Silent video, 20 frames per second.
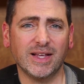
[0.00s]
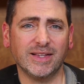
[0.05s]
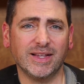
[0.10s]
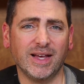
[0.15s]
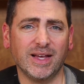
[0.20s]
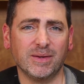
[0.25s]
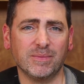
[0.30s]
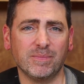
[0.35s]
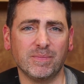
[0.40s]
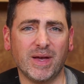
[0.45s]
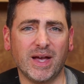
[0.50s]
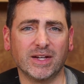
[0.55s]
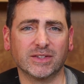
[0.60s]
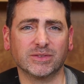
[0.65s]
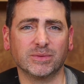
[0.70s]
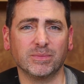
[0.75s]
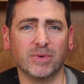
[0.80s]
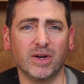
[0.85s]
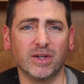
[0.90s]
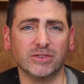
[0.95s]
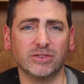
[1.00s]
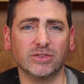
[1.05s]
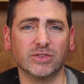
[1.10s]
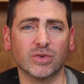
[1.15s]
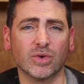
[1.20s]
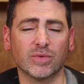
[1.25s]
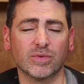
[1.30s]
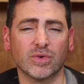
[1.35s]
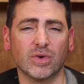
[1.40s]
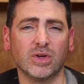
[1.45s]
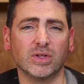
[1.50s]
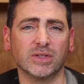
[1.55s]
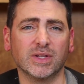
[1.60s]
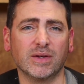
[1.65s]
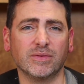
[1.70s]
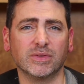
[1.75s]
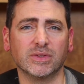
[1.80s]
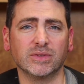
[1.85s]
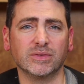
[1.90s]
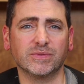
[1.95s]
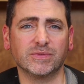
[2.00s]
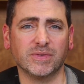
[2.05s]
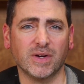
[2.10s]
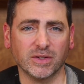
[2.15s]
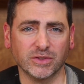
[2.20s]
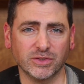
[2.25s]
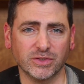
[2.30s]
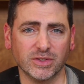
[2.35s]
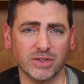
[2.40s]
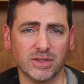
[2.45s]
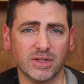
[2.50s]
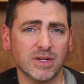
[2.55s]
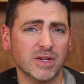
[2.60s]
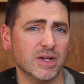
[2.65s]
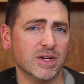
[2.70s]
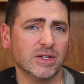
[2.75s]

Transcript: and that maximizes your overall level of function.